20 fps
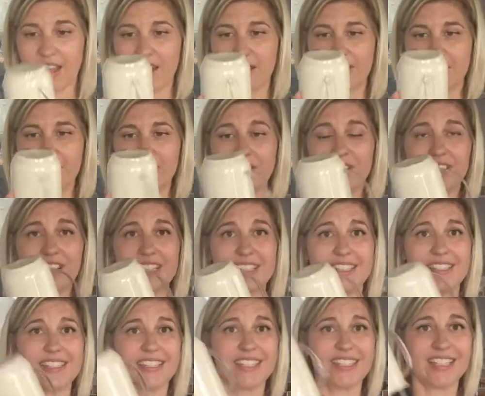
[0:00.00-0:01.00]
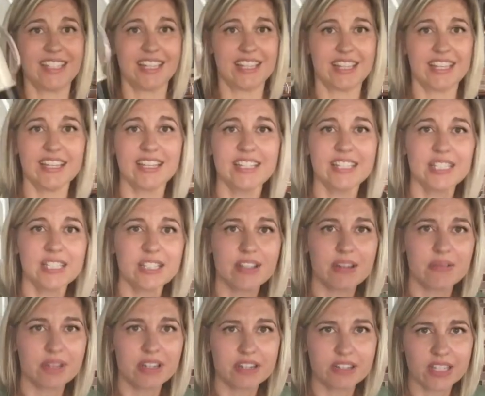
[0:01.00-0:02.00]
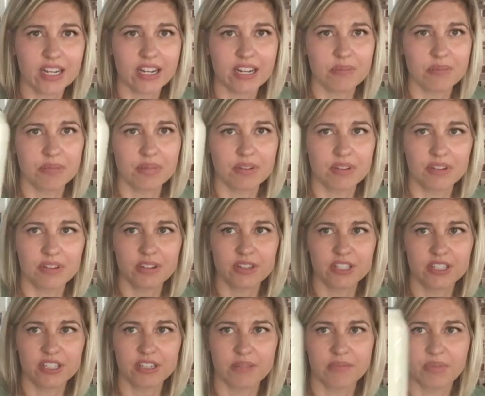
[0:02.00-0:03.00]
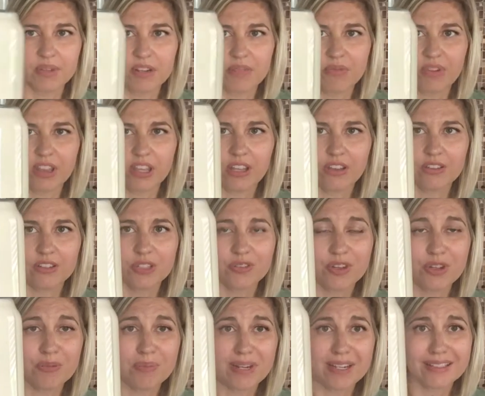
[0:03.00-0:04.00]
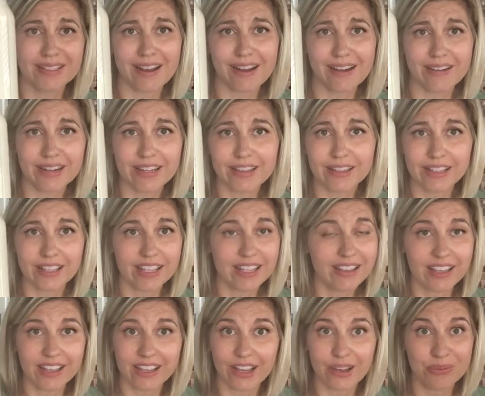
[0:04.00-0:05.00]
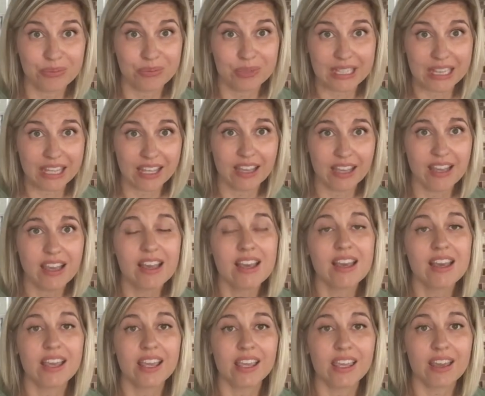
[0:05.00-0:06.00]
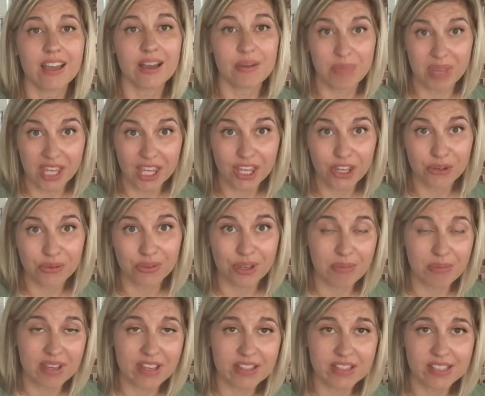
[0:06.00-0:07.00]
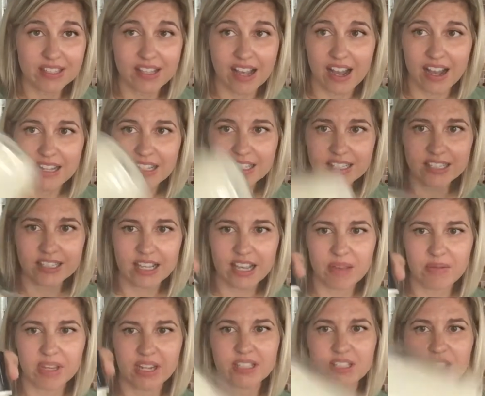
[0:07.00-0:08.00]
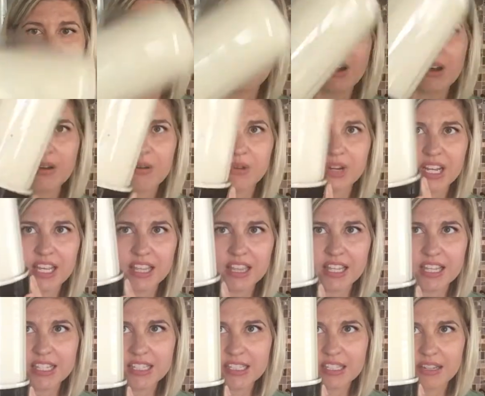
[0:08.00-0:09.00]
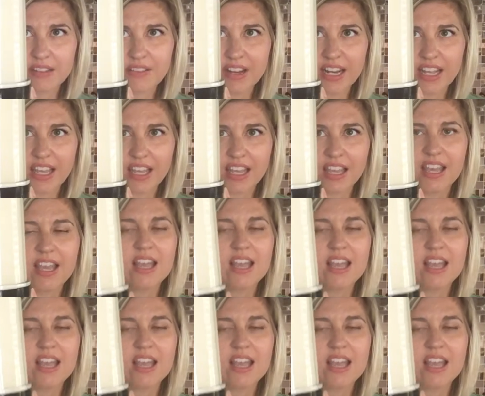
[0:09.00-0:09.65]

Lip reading: know if you guys can see this, so I'm gonna try to put it really close for you, but it's already looking like a really yummy, creamy sauce. I mean, it's coating this already.